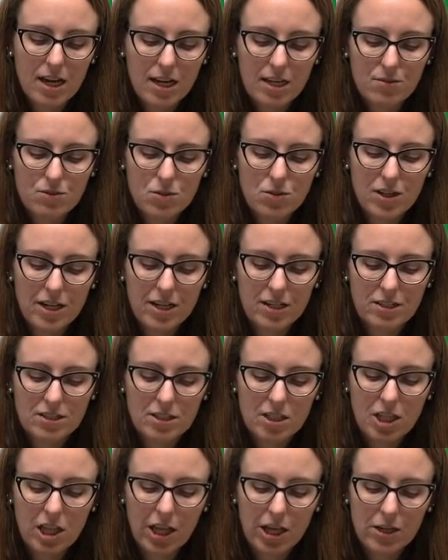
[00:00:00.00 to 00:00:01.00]
So there it's
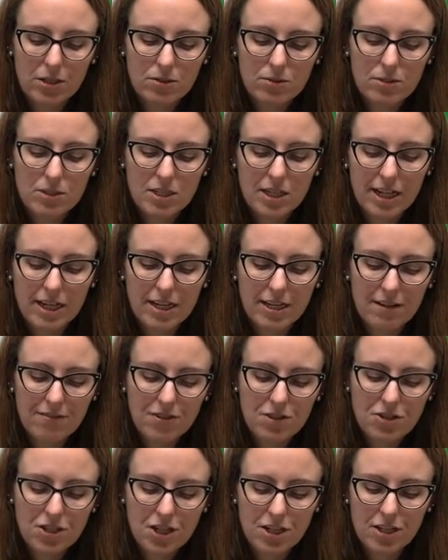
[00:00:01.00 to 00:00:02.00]
closed, and if
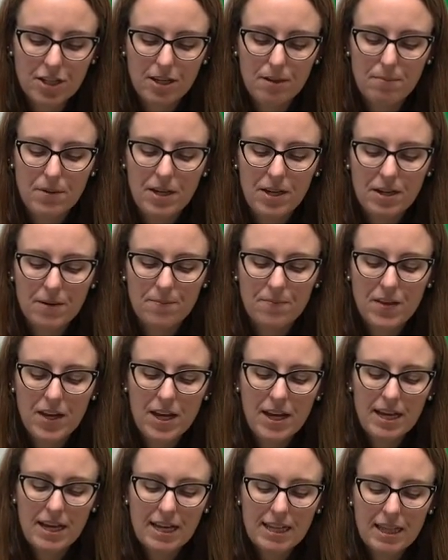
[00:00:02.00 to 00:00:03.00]
you turn it up here,
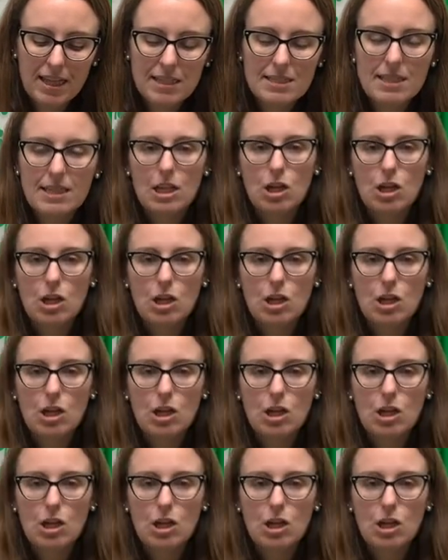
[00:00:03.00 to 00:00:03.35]
it lets a little